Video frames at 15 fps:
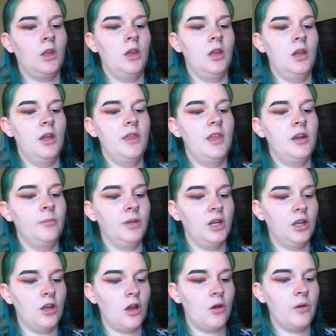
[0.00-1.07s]
And then I'm going
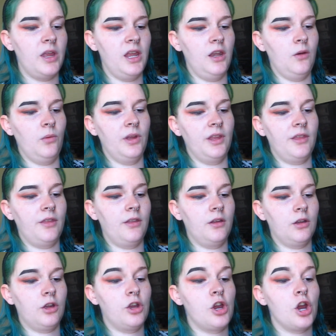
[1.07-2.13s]
to go in with
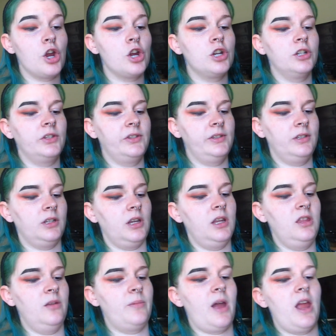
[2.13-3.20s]
Cursed
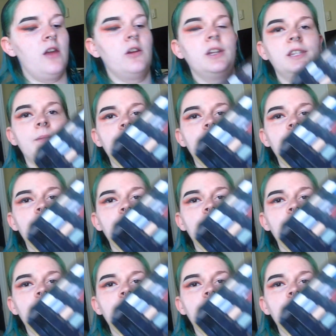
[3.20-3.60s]
in the Pirates